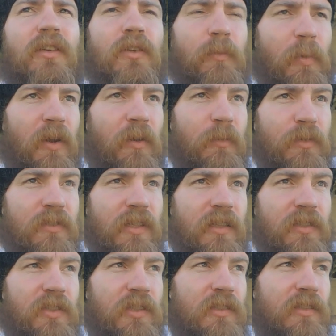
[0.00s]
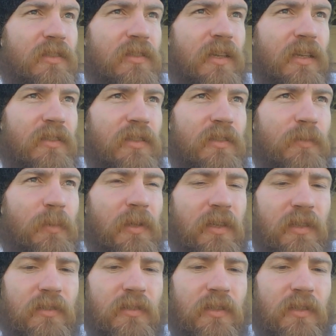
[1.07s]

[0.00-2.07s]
only parables that Jesus actually explains.